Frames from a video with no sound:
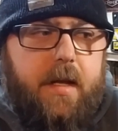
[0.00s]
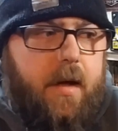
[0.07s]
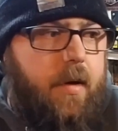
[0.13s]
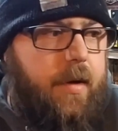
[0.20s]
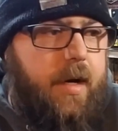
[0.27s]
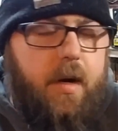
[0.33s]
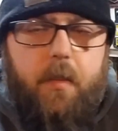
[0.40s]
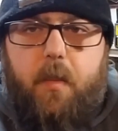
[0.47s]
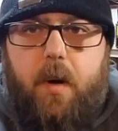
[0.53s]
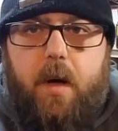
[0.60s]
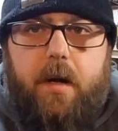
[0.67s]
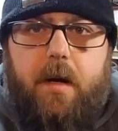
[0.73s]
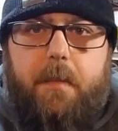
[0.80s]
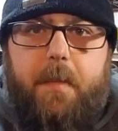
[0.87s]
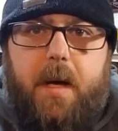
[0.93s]
all your
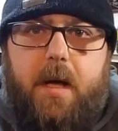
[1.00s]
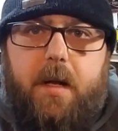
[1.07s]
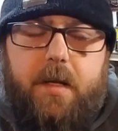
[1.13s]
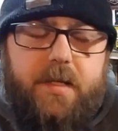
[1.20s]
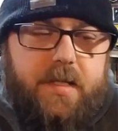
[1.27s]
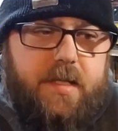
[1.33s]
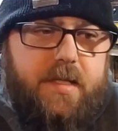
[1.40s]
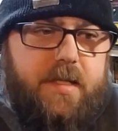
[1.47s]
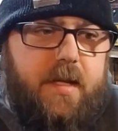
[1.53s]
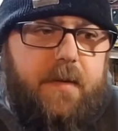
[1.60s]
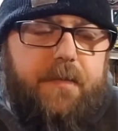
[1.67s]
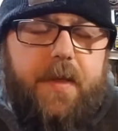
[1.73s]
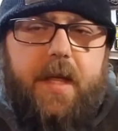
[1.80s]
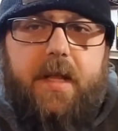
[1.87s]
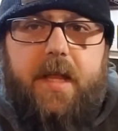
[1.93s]
water bottles and
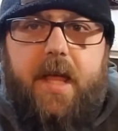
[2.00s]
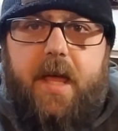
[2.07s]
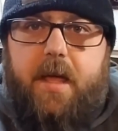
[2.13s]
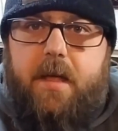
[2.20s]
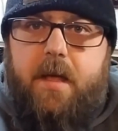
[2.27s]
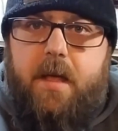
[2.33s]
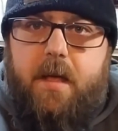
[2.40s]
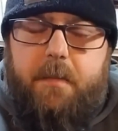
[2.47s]
stuff like that.